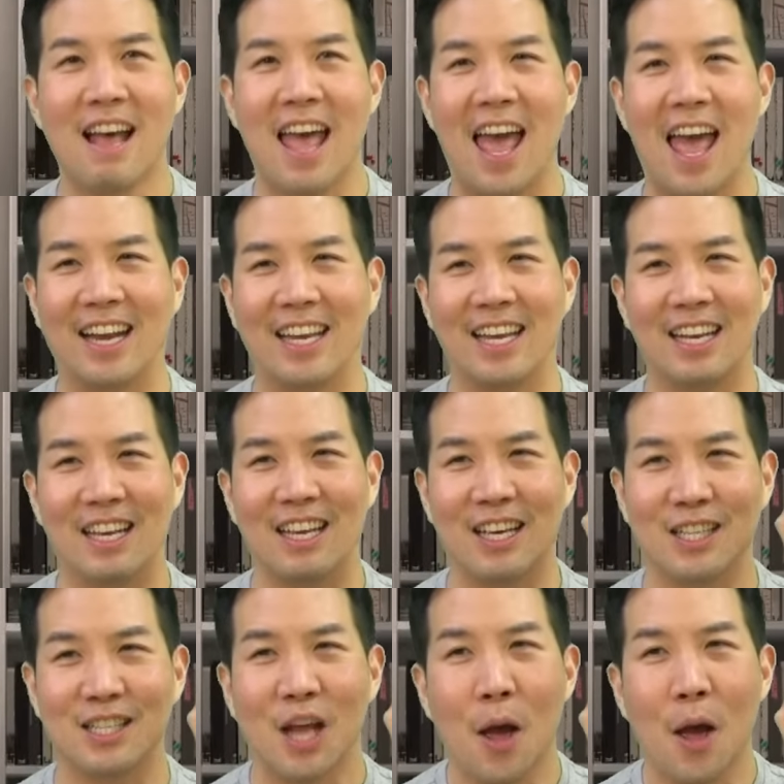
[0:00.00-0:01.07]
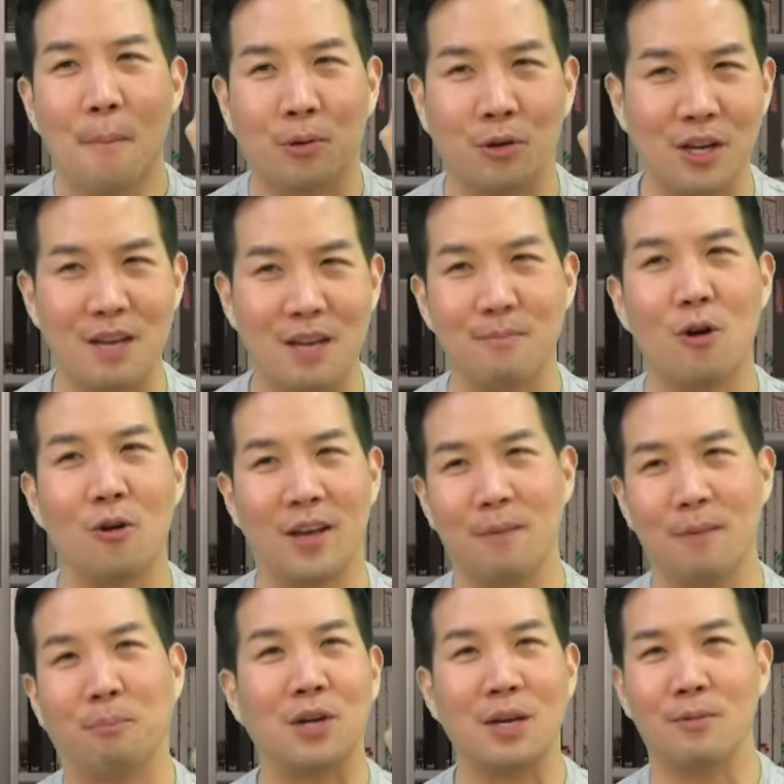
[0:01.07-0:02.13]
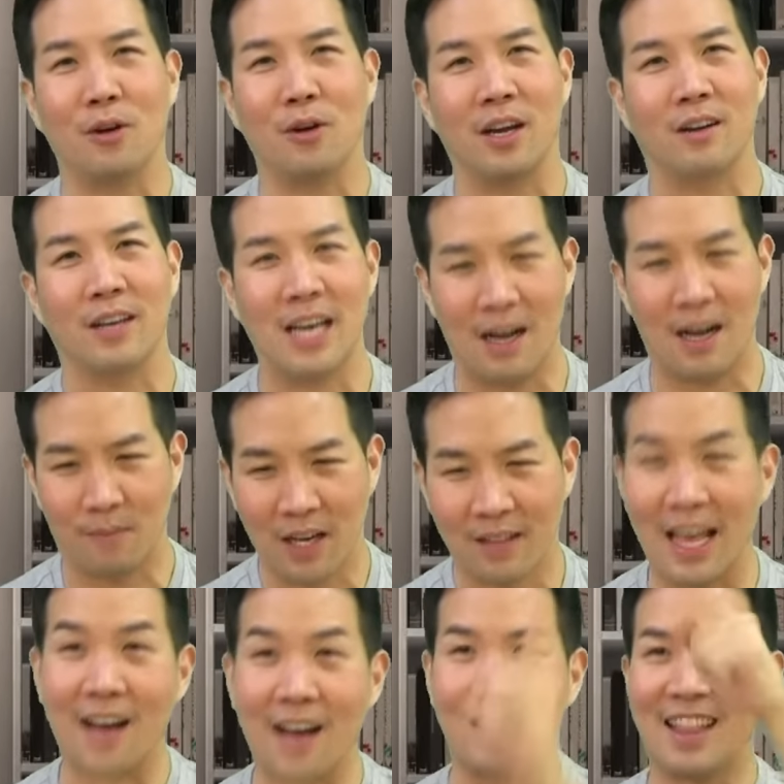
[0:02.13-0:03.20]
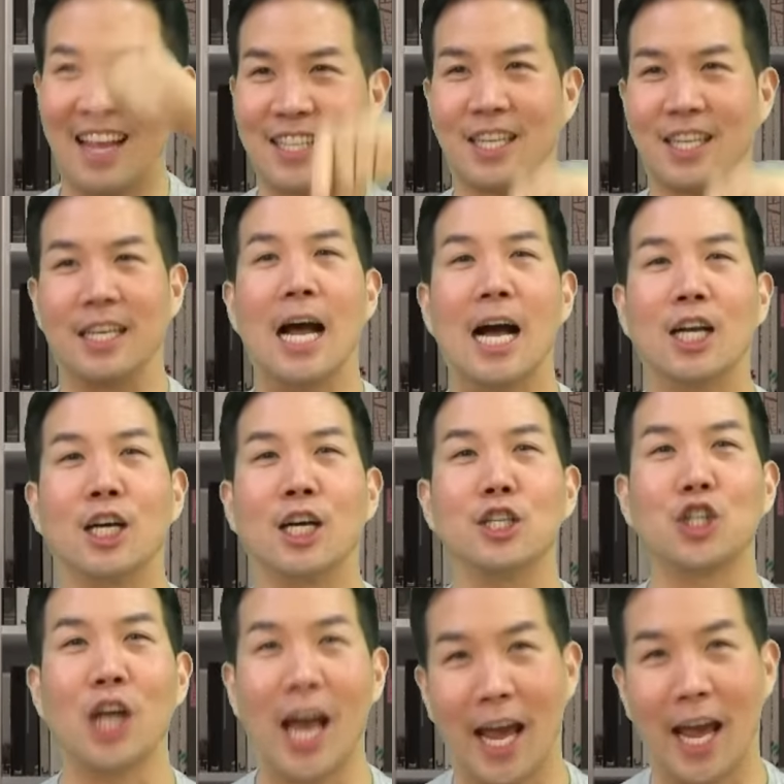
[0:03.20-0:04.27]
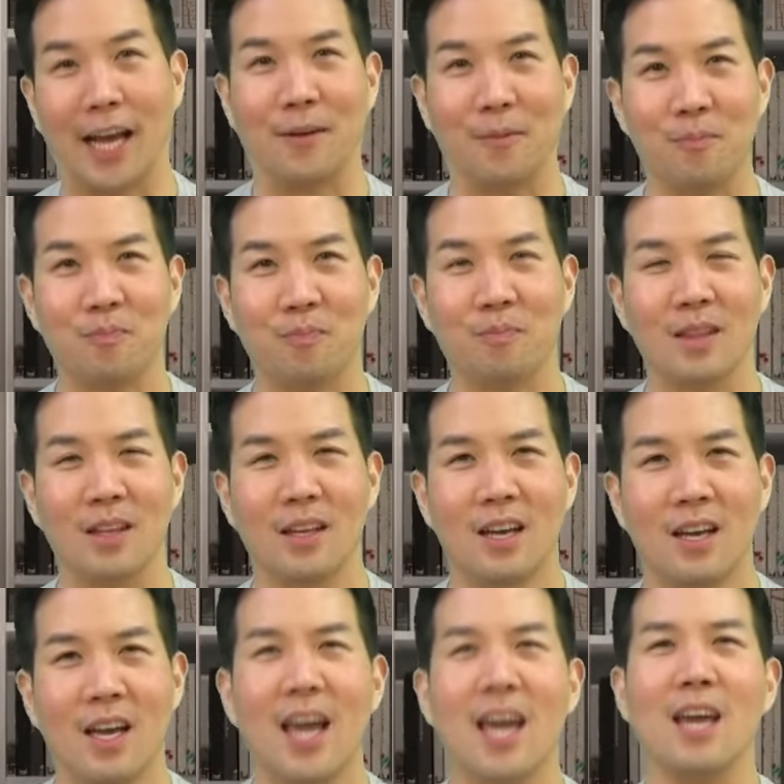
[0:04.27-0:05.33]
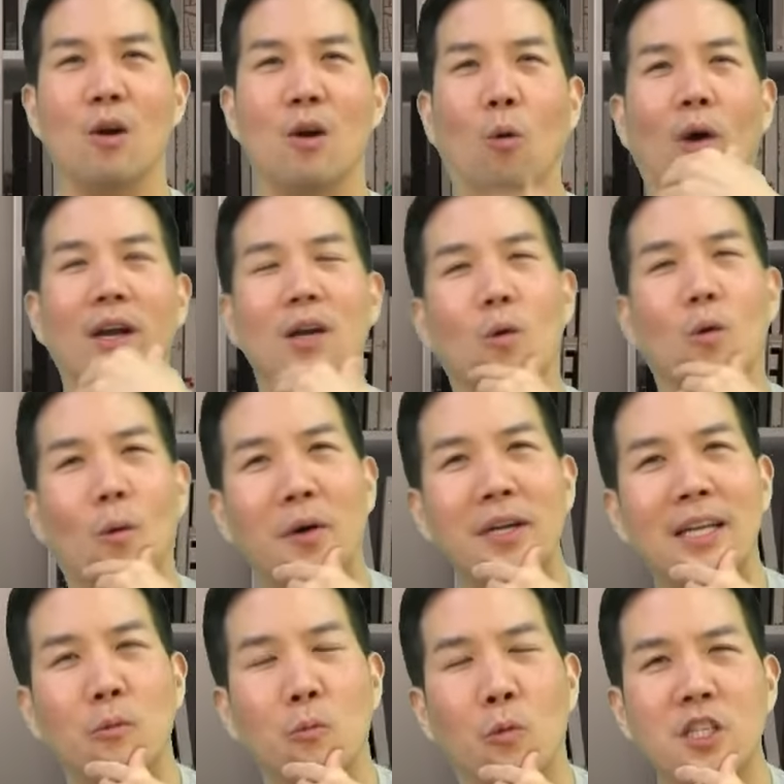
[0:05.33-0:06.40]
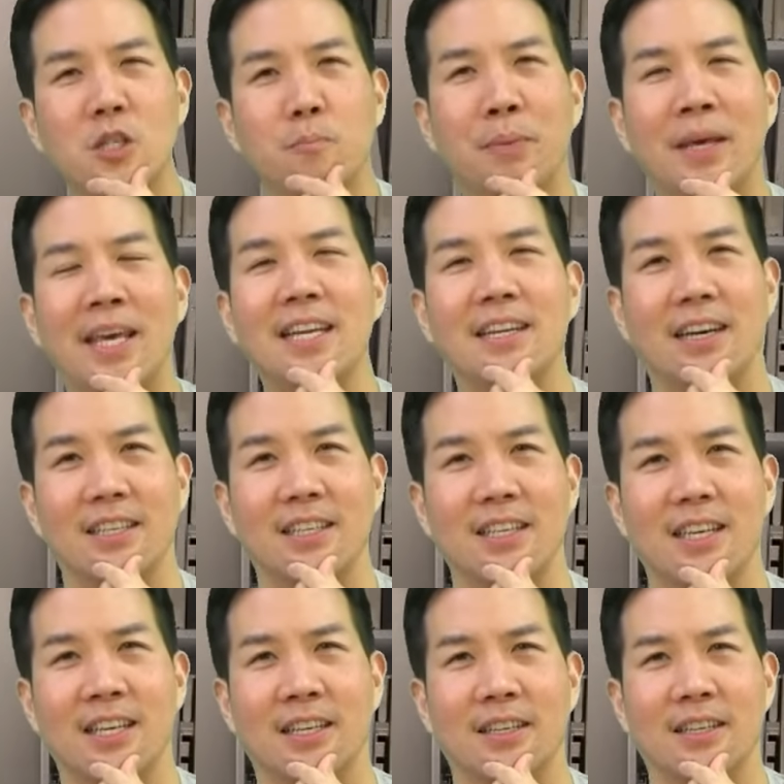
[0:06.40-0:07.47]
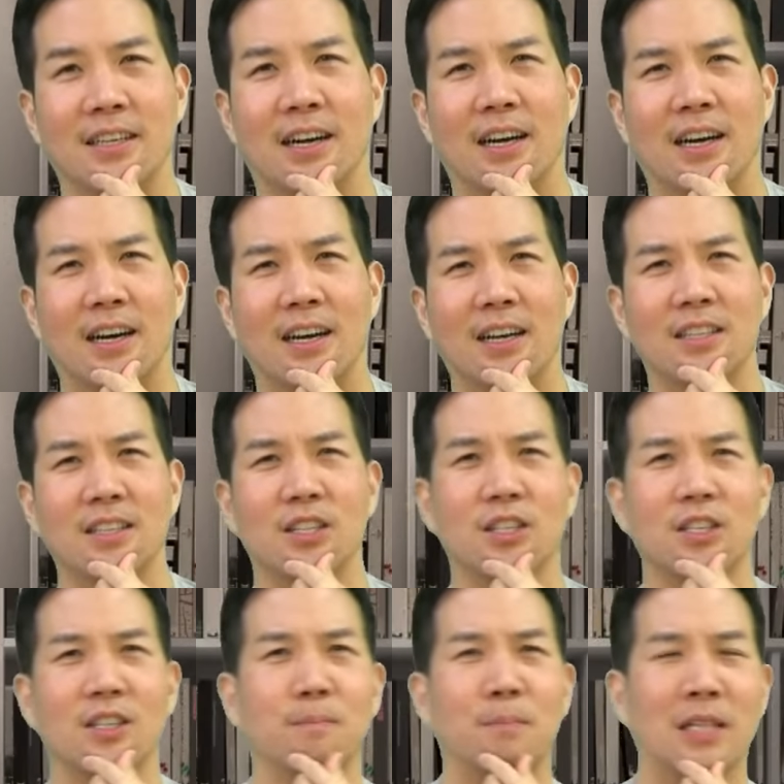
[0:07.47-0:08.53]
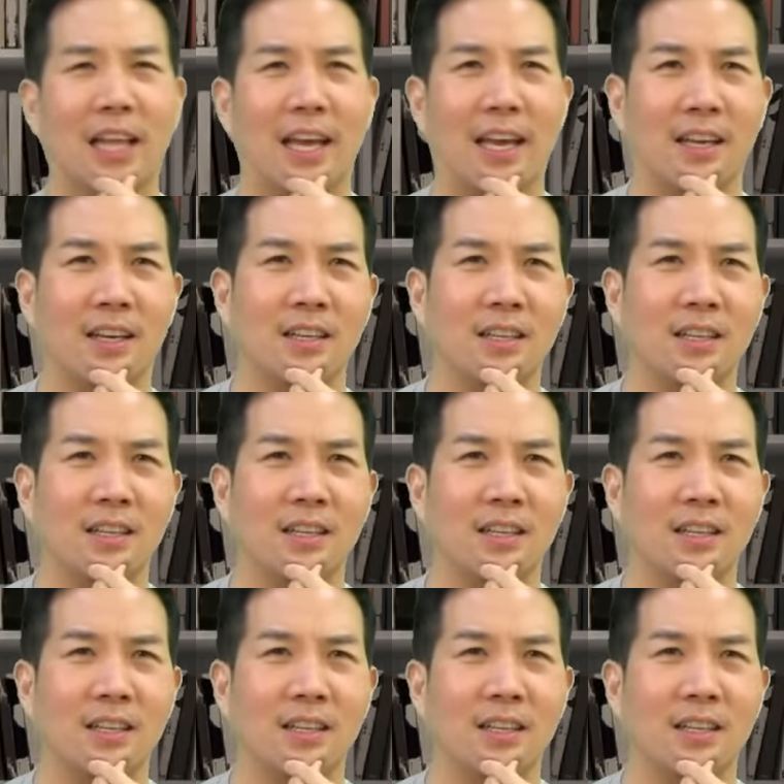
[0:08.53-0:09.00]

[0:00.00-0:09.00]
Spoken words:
and it is primo here. Yeah, that's it. Kajang. Hey, what's peanut in Malay?